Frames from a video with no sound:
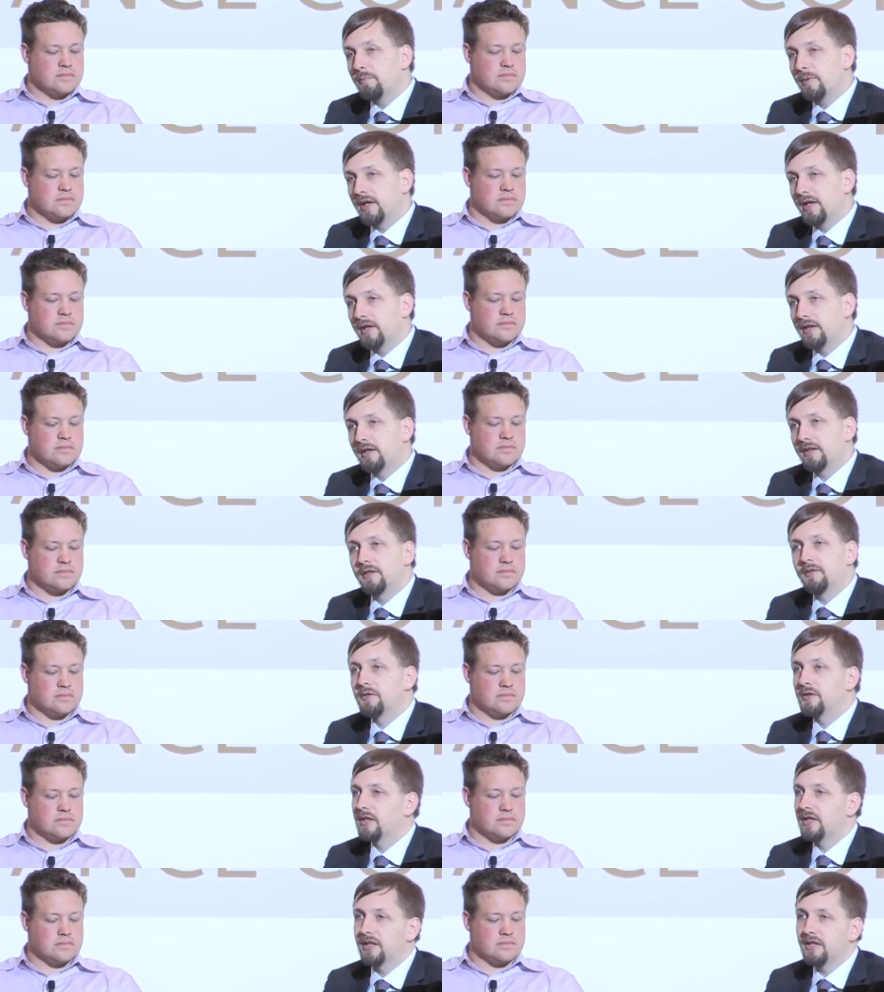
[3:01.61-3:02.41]
Speaker 1: part, it
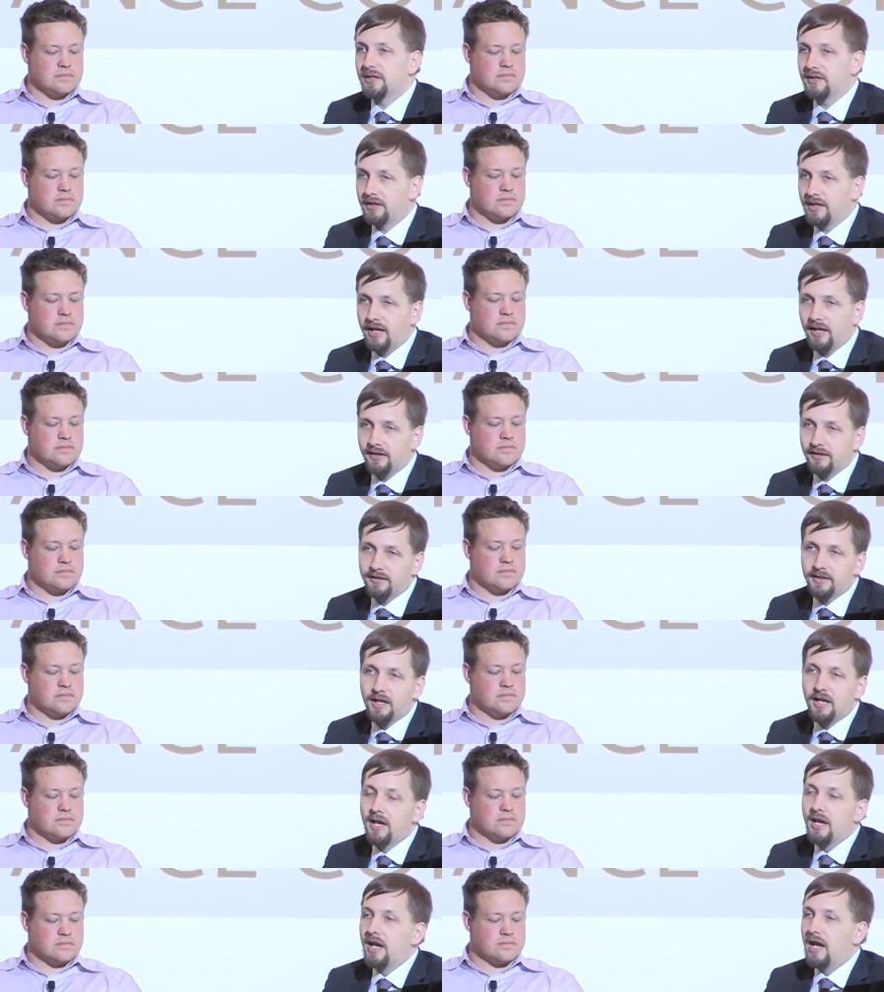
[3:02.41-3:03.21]
was the internet,
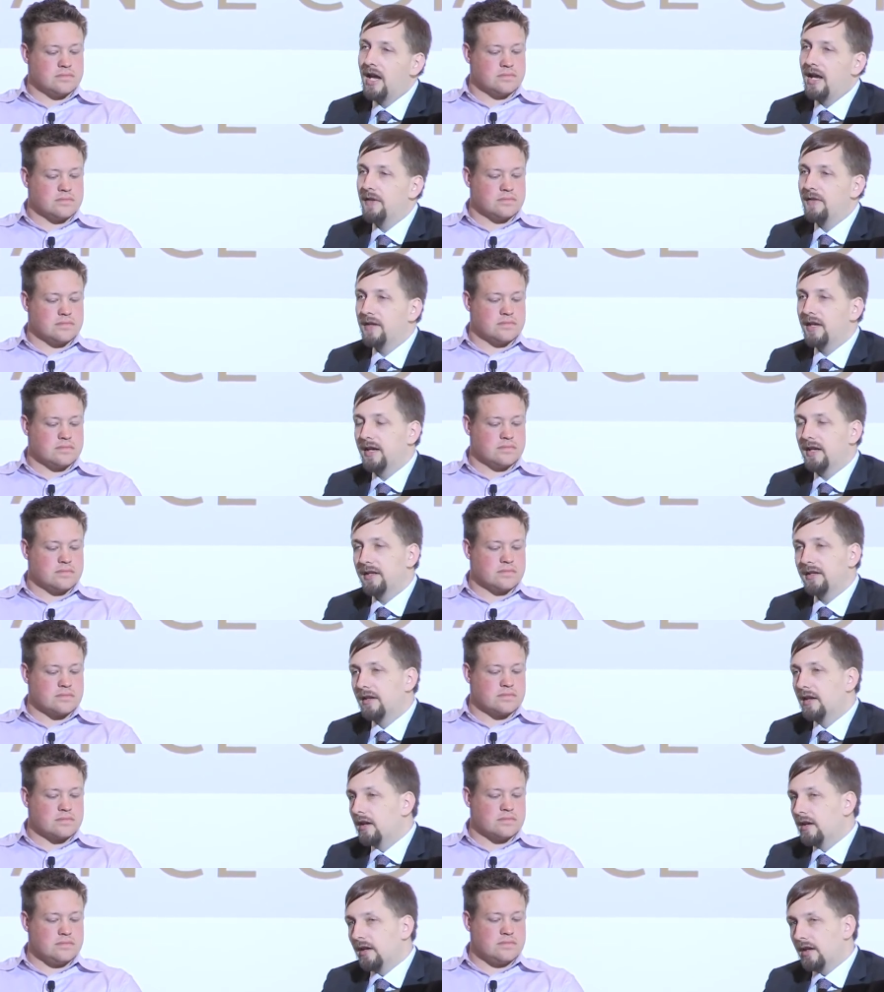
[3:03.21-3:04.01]
and
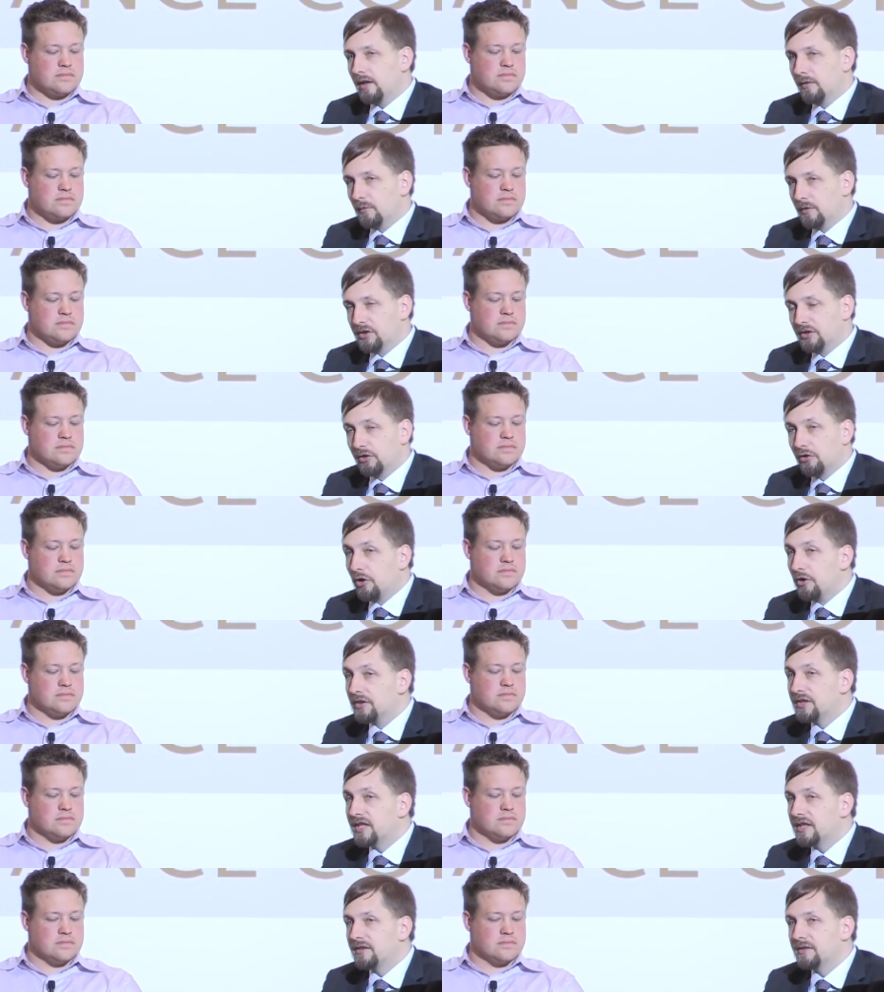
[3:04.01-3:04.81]
then it was the
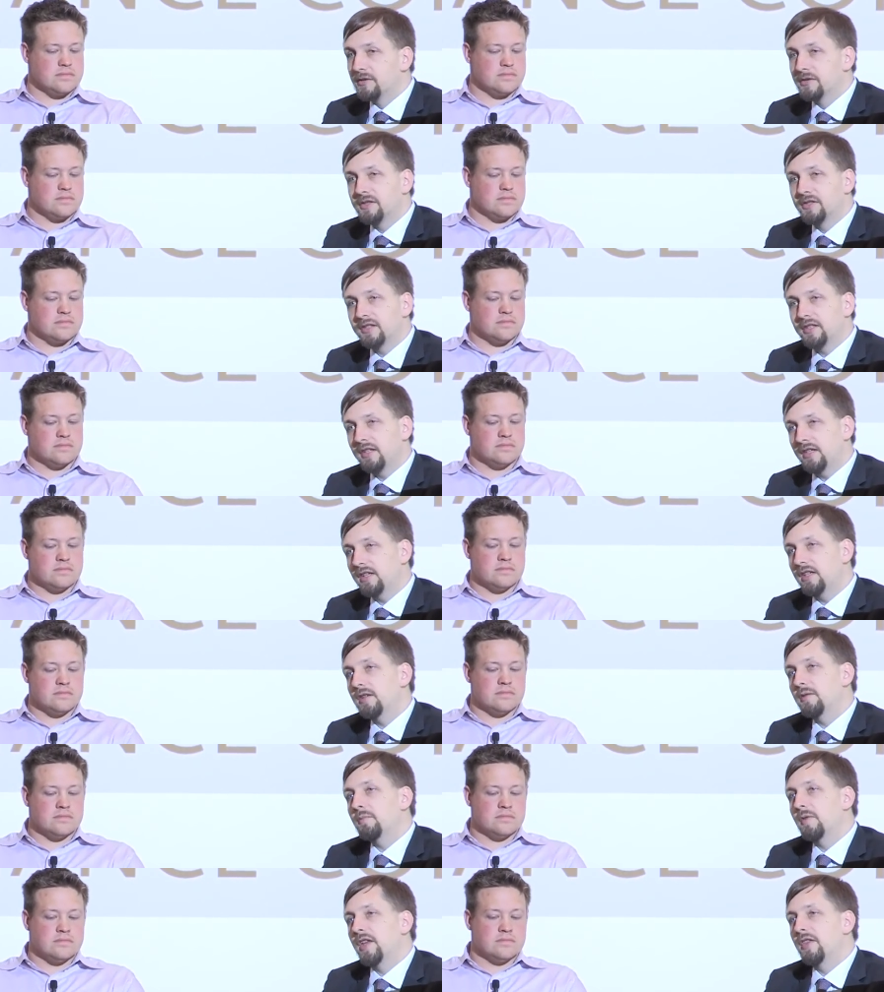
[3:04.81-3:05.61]
consensus
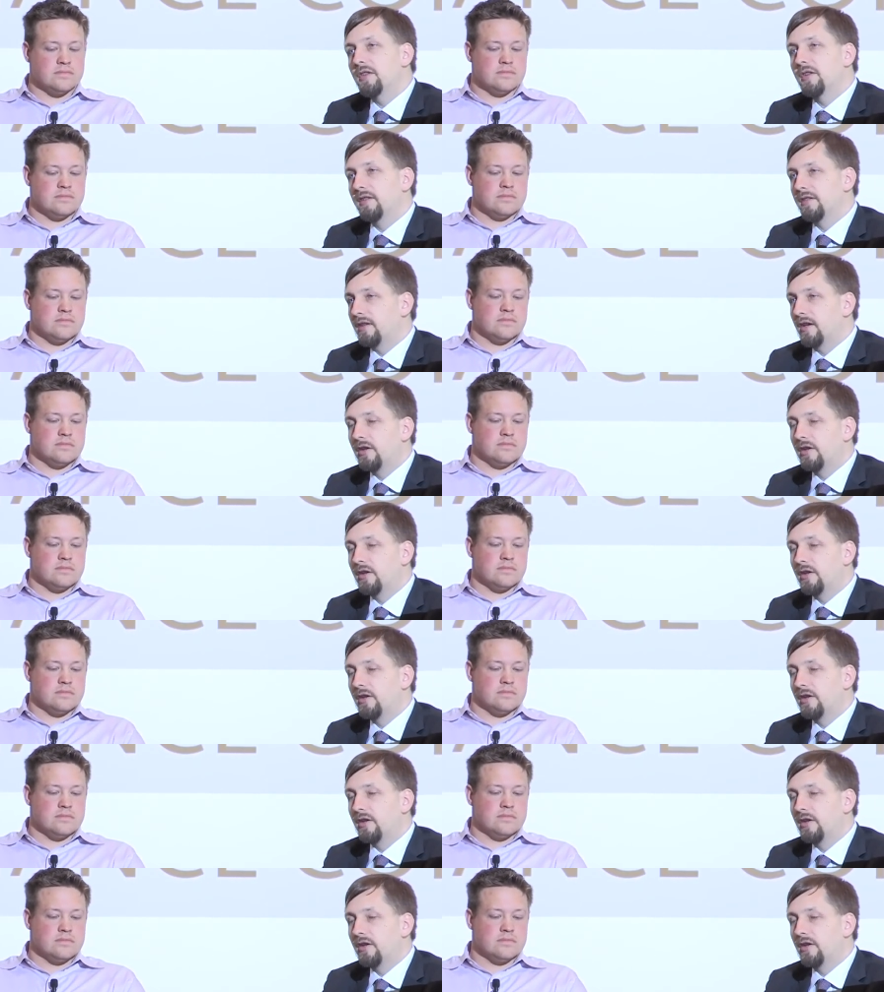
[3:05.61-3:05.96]
scheme and the,